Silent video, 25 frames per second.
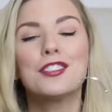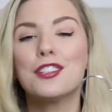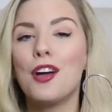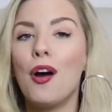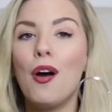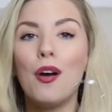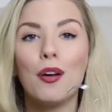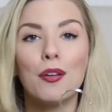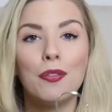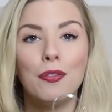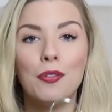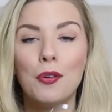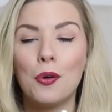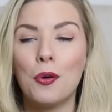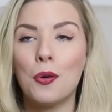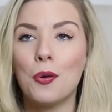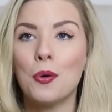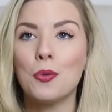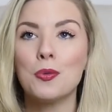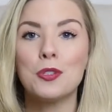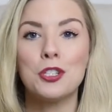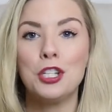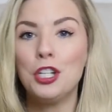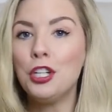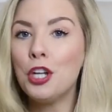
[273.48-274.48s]
dark
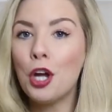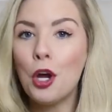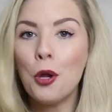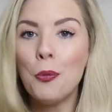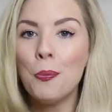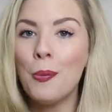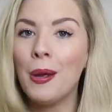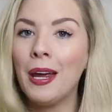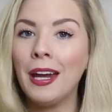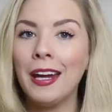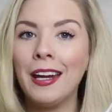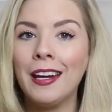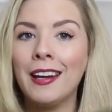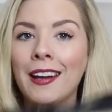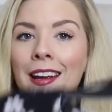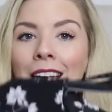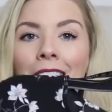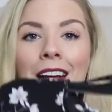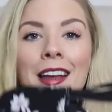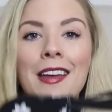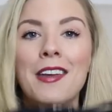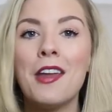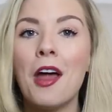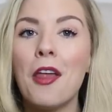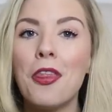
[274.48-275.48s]
florals, you know me,
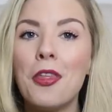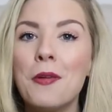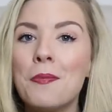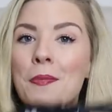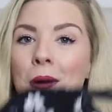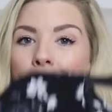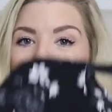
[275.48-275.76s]
nothing